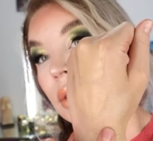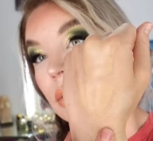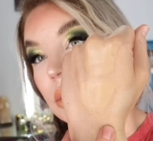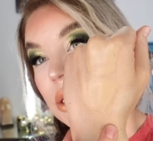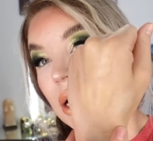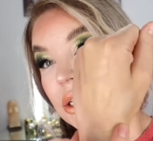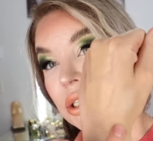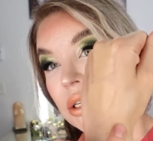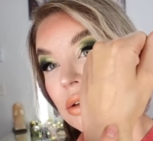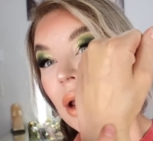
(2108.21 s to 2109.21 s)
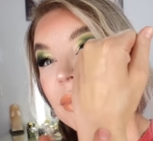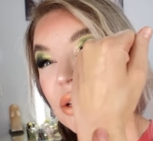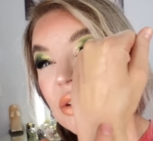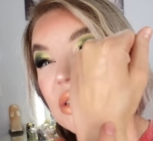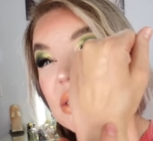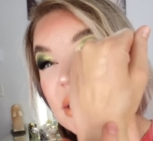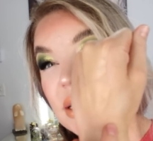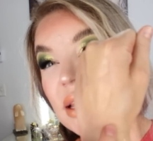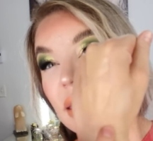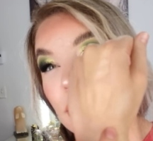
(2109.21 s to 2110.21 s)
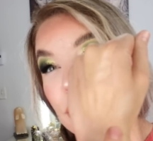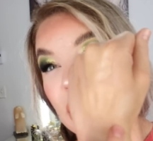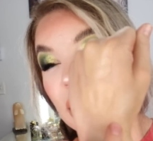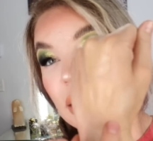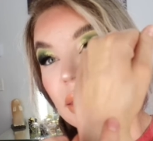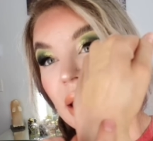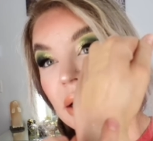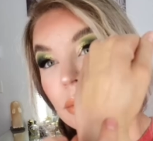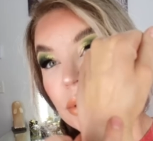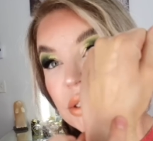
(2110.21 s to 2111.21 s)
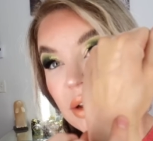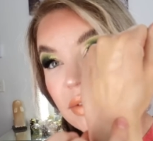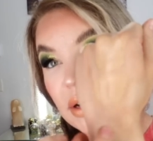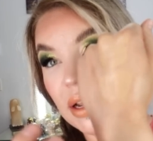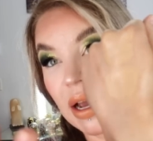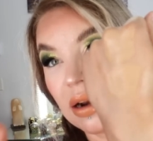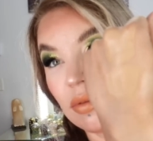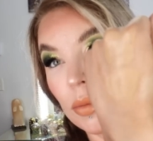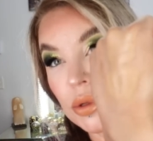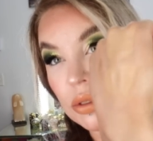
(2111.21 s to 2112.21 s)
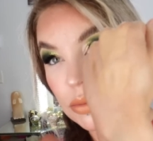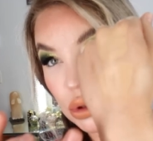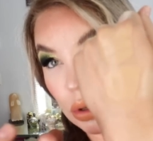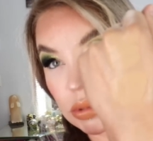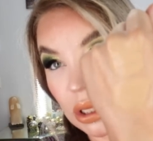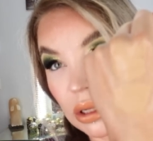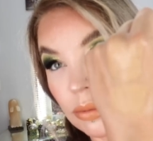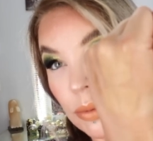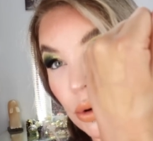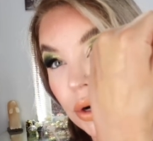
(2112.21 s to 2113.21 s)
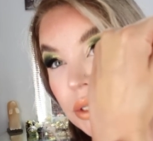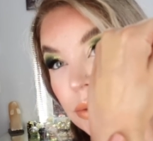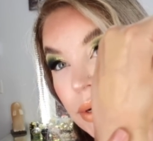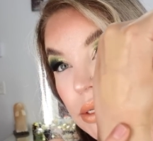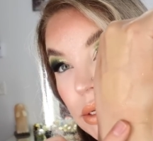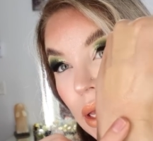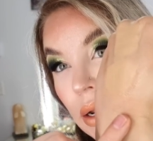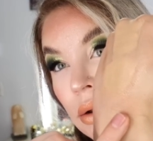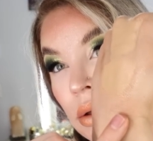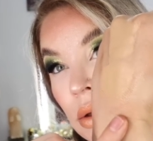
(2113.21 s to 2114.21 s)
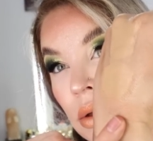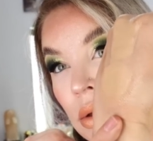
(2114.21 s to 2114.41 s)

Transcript: which actually, I mean, you can see that the pink in that number seven, it kind of almost absorbs a little bit more into my skin.